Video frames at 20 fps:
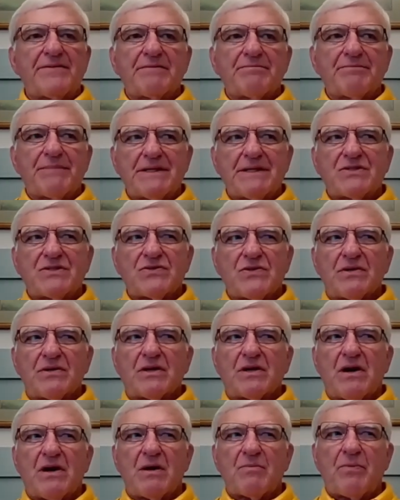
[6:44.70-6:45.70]
I haven't
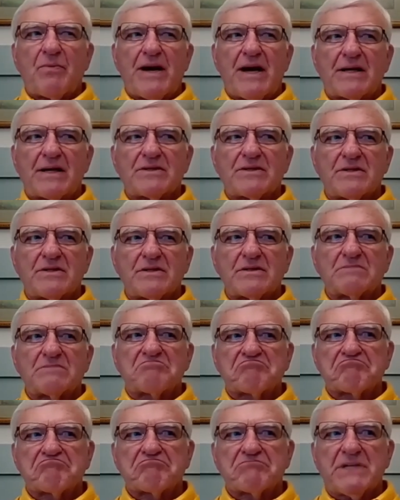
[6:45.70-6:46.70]
been to a
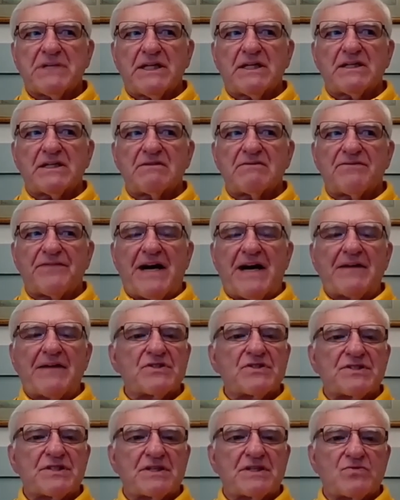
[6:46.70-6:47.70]
chiropractor
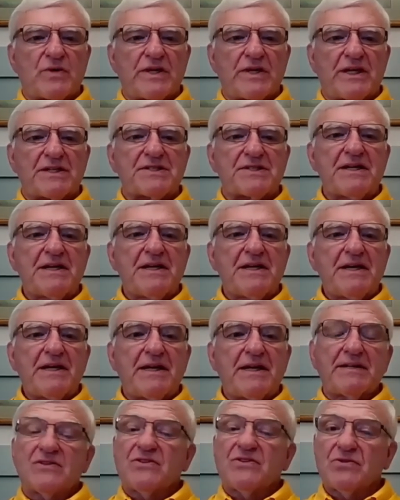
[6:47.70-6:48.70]
in 5 or 6 weeks.